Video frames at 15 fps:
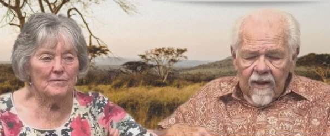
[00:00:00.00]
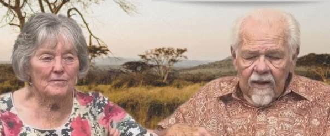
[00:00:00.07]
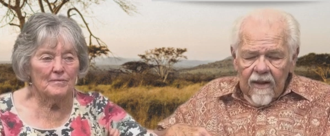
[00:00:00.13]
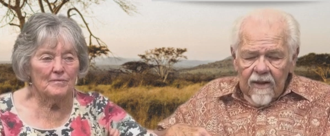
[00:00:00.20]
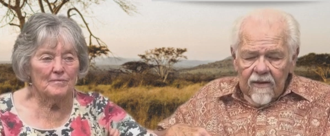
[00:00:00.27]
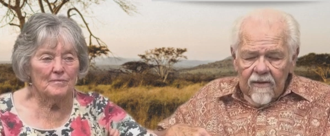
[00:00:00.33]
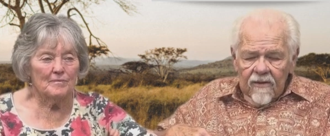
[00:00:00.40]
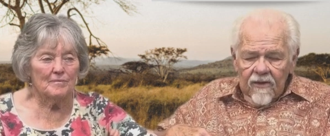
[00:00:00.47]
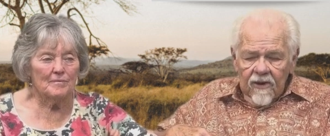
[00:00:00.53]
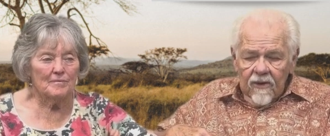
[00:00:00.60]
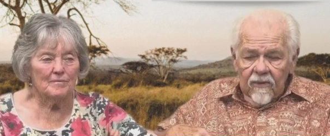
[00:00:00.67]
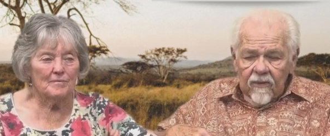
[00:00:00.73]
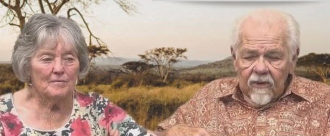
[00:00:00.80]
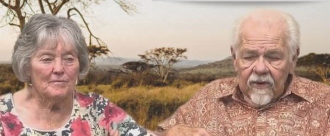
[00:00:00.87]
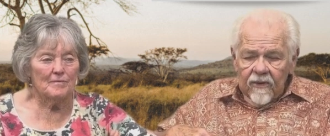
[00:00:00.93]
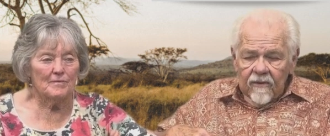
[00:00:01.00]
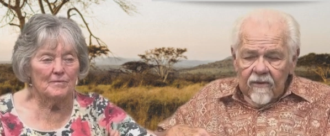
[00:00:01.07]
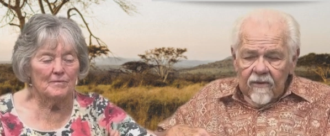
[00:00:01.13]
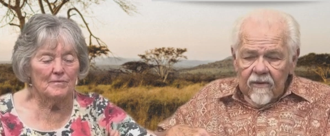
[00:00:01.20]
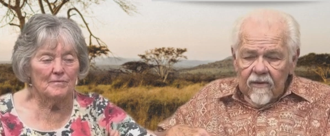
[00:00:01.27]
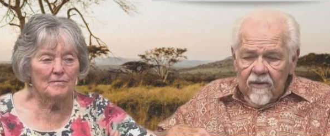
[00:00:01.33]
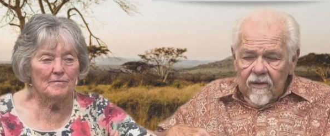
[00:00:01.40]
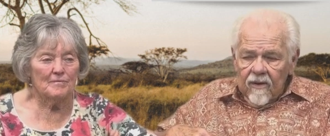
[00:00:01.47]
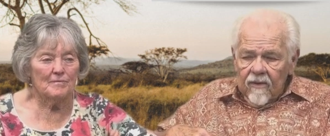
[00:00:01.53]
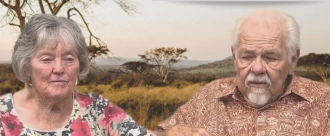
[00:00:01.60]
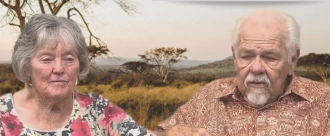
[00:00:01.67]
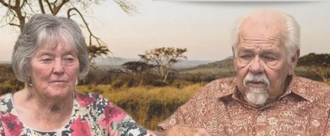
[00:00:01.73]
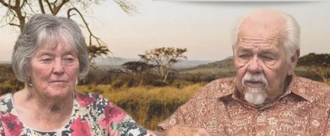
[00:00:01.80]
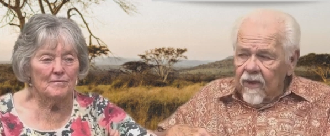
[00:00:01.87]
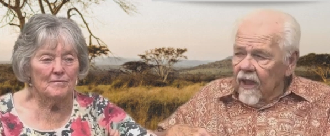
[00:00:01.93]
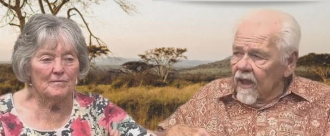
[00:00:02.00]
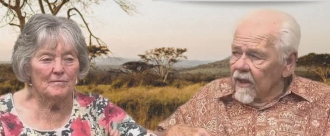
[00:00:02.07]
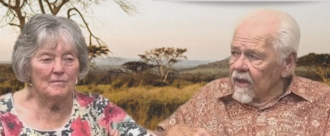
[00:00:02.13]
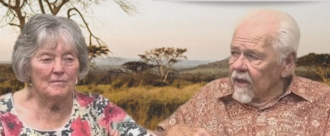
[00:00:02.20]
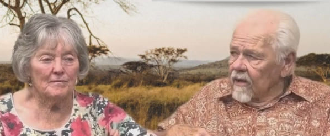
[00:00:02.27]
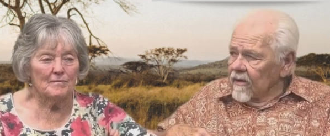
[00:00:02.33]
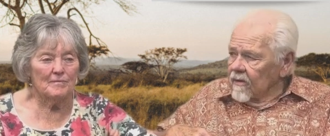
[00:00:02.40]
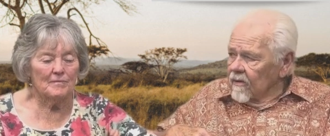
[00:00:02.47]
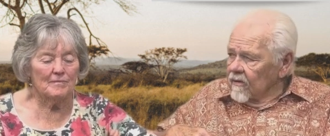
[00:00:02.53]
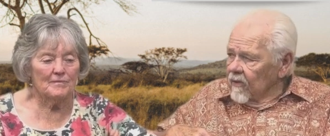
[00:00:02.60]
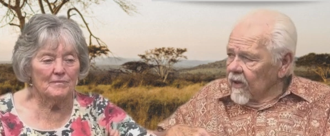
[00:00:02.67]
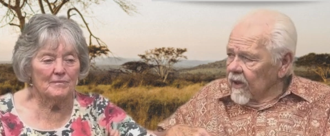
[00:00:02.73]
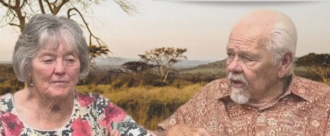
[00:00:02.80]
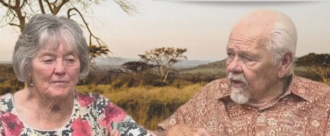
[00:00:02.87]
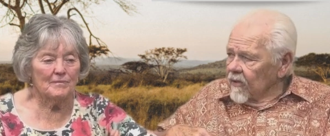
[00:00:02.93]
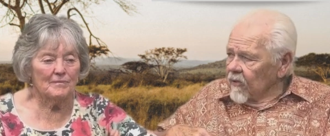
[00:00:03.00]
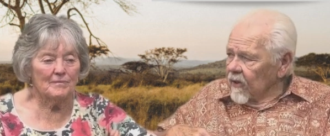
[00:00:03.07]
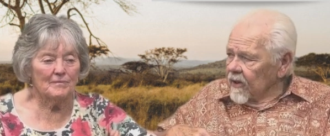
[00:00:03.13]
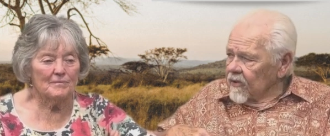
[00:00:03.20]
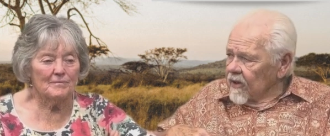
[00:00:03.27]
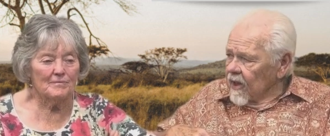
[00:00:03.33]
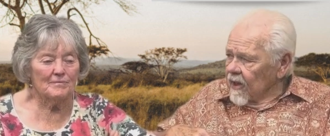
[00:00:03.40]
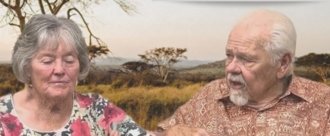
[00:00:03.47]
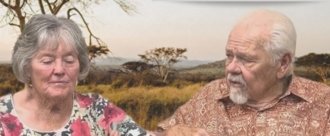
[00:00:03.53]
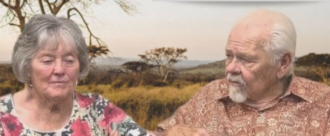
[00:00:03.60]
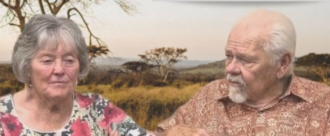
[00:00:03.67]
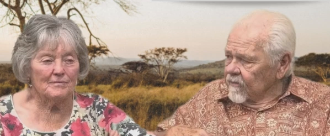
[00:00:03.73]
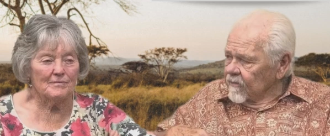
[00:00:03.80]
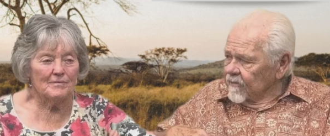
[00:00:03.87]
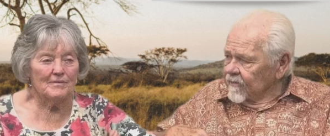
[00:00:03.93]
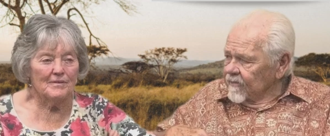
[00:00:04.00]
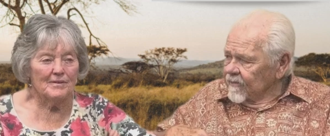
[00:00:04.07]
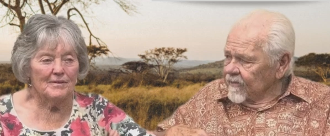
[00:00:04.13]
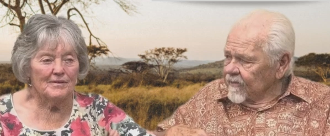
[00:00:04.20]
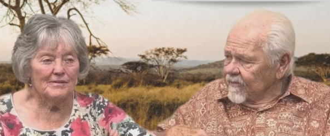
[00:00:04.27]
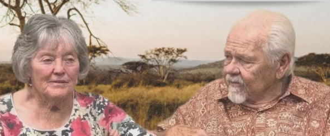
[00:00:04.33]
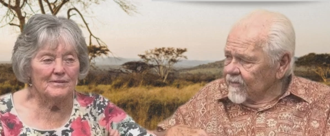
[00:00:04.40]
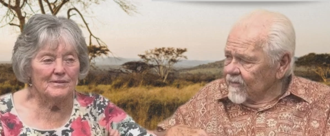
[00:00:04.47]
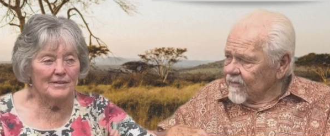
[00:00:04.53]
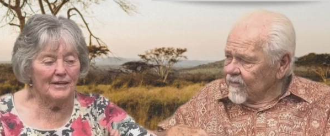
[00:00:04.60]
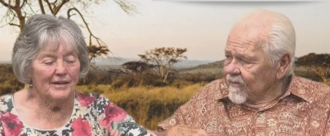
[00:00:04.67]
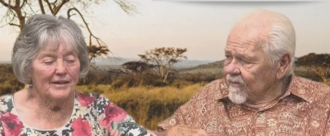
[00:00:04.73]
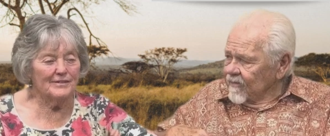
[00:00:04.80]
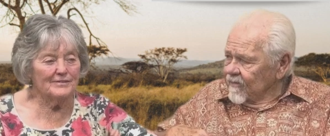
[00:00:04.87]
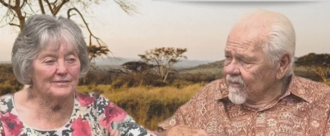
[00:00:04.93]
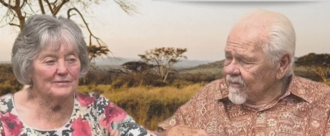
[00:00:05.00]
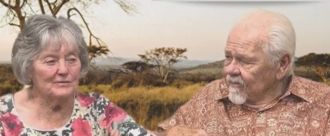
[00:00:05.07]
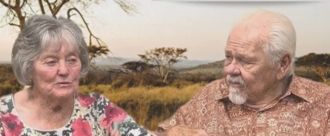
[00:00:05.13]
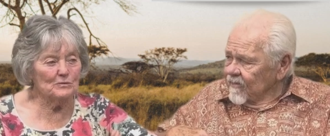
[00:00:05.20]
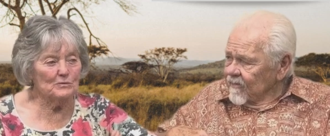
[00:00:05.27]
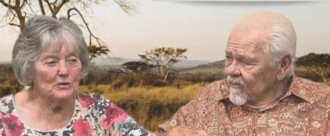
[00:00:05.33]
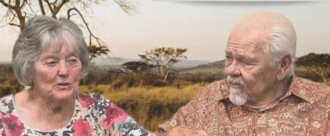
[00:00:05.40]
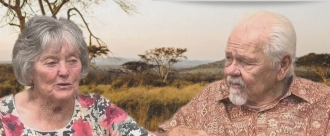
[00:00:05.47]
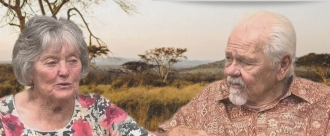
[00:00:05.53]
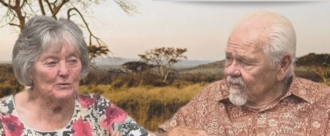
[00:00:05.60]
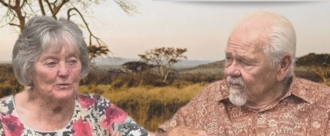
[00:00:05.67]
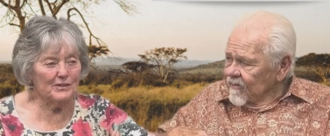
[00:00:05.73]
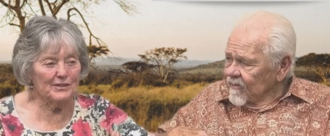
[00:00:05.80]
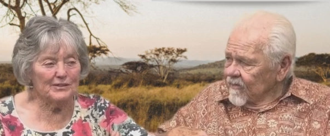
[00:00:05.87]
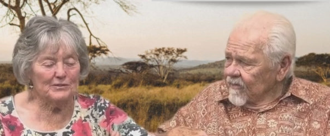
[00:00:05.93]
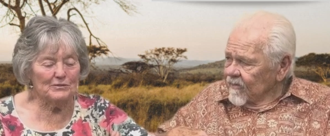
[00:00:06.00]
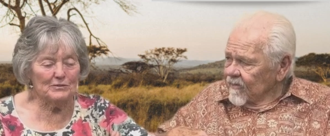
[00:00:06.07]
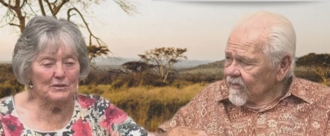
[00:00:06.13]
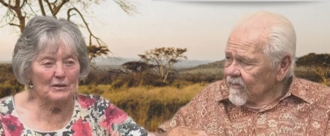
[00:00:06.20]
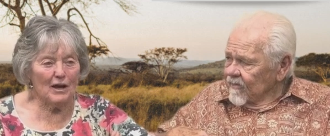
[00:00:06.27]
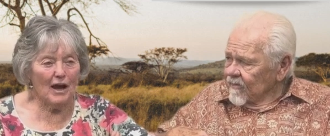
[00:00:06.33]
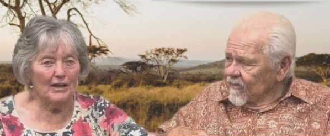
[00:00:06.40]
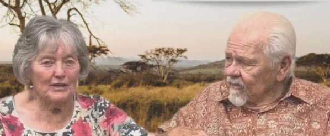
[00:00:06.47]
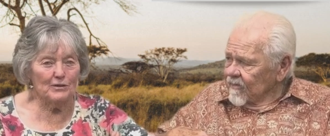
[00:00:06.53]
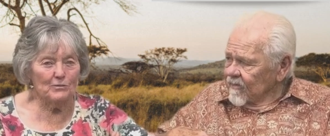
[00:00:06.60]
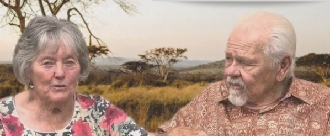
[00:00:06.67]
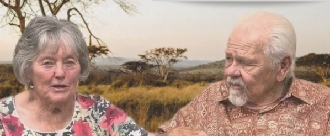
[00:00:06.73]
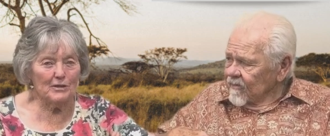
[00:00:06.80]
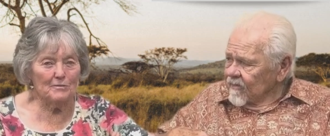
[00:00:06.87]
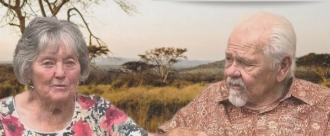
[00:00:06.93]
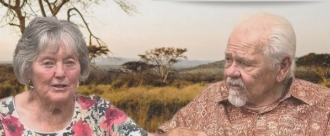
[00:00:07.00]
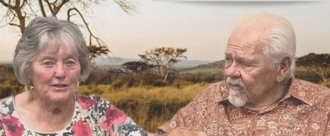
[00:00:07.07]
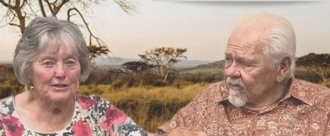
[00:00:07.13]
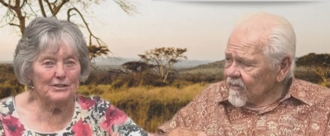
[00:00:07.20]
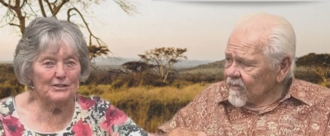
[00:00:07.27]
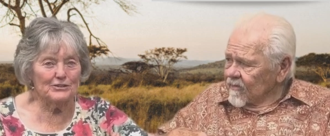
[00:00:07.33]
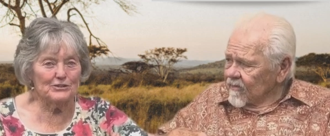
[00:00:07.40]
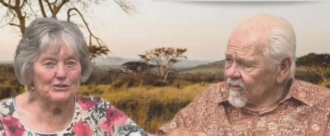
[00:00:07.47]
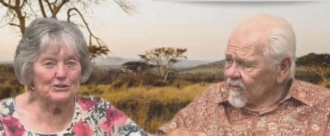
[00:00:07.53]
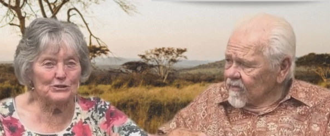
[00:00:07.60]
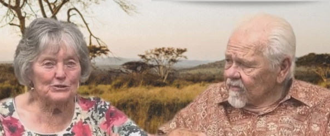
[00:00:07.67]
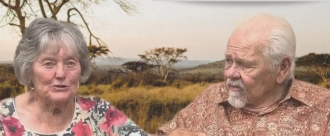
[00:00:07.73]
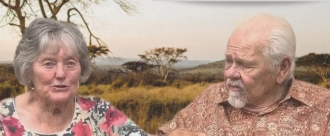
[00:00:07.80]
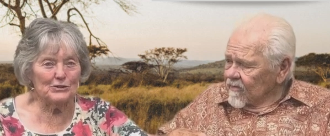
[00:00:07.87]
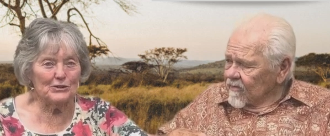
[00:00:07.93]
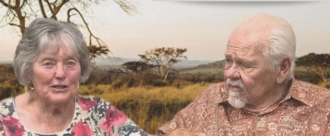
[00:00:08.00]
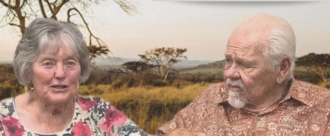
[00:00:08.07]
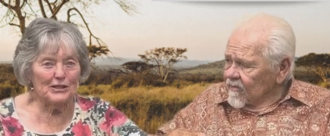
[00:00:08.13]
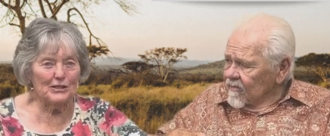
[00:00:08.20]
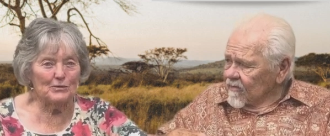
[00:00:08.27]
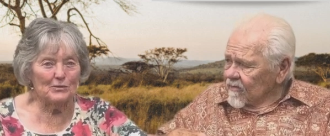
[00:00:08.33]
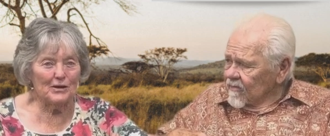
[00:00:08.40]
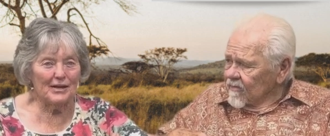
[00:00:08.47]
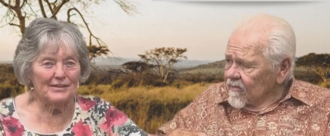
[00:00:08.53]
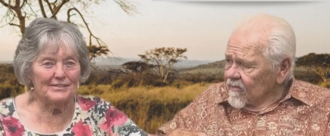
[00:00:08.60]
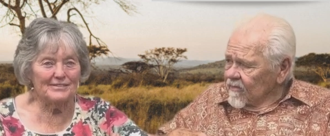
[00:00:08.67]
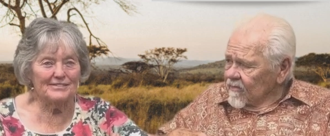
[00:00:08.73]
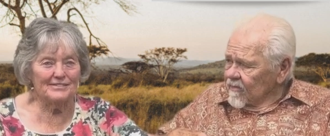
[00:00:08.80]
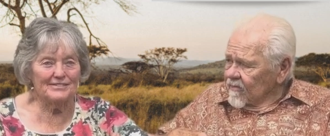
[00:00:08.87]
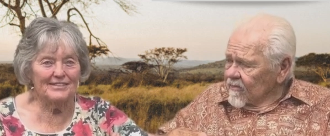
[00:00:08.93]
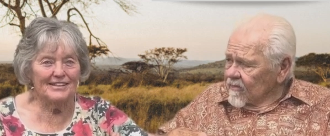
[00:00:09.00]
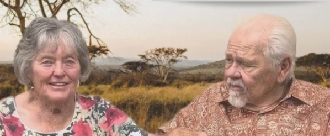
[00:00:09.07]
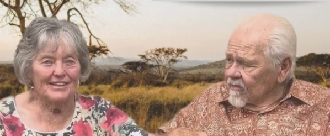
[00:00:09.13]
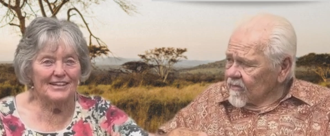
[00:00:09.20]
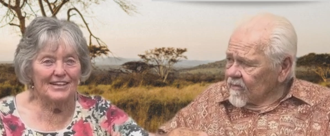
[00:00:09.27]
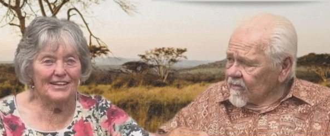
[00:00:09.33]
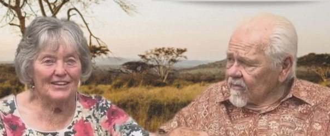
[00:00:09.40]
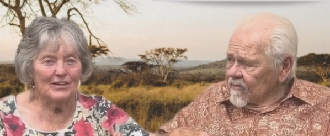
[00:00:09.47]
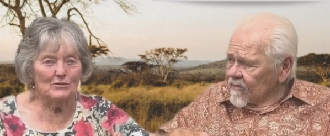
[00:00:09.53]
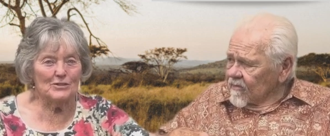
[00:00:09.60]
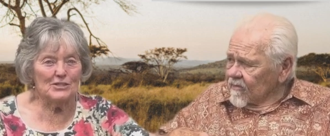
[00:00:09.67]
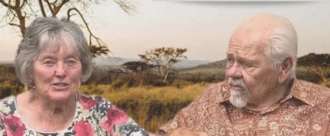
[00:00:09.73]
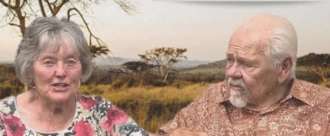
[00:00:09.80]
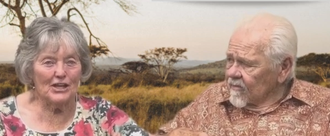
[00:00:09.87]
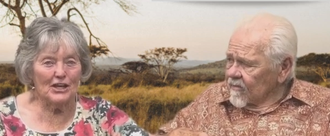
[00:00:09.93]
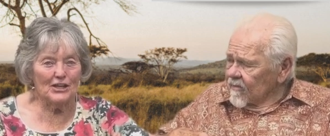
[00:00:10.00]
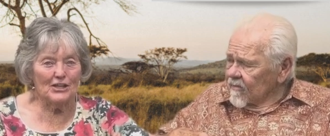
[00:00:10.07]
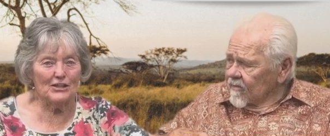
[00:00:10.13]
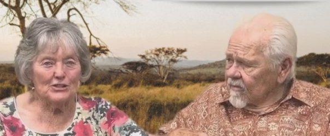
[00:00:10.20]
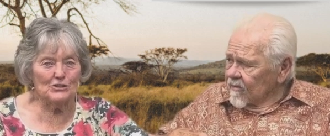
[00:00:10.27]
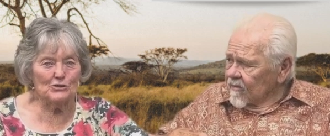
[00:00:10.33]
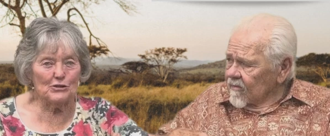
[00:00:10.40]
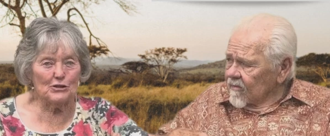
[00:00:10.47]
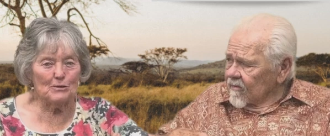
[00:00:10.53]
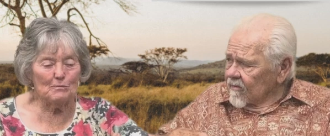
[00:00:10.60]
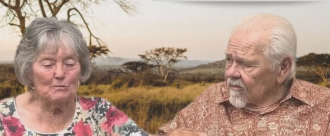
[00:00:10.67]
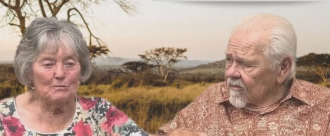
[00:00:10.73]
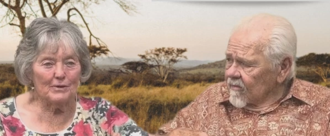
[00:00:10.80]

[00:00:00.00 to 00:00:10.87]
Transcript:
Speaker 1: And so we, we, had, a, we had a great time.
Speaker 2: And we would highly recommend it to anyone that was taking a trip.